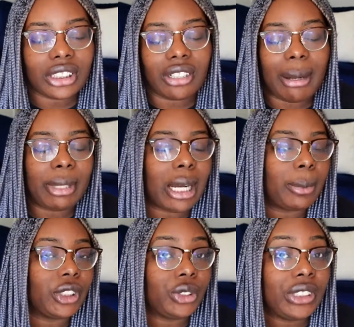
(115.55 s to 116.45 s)
to grab an
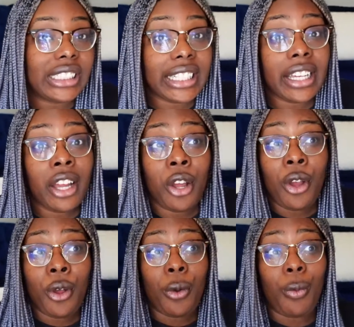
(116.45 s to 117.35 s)
opportunity,
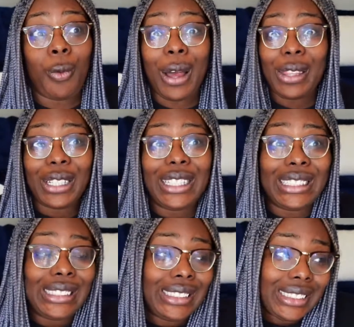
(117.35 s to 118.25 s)
whether
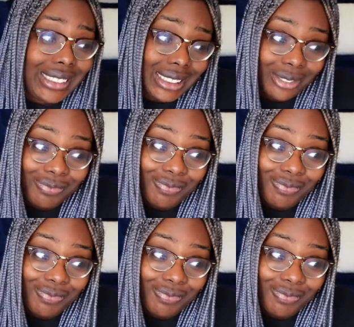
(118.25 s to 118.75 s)
it's